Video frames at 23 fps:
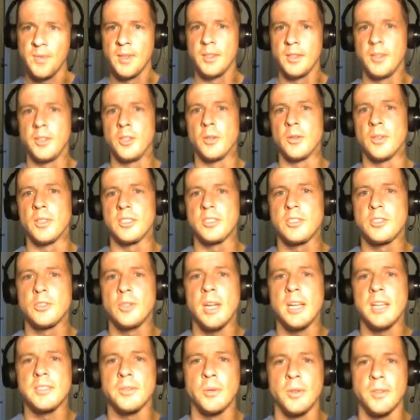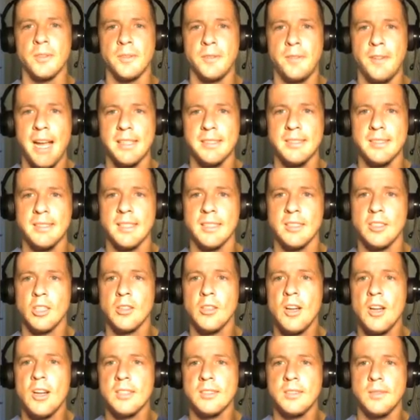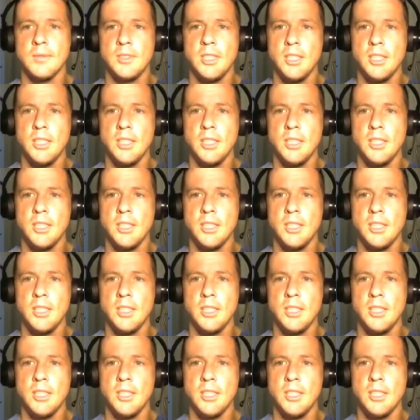during stress or fasting, the loss of